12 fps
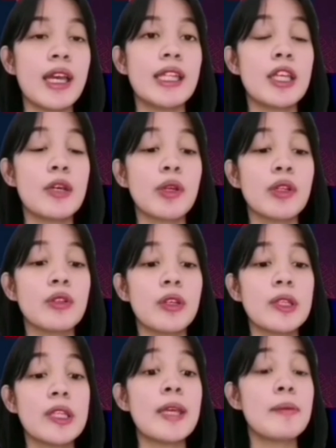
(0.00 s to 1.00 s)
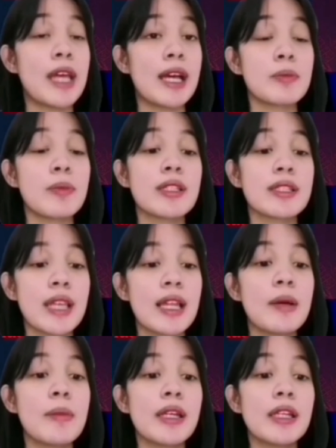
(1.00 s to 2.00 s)
and they were named as
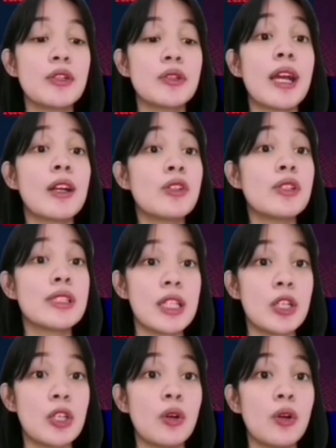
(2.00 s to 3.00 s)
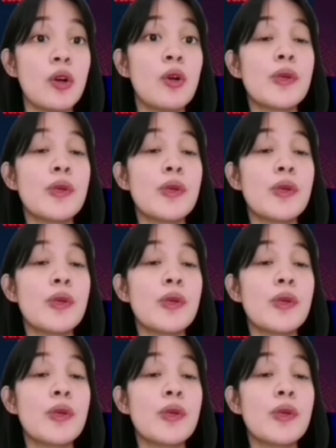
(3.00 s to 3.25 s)
Marcela Marino de Agoncillo,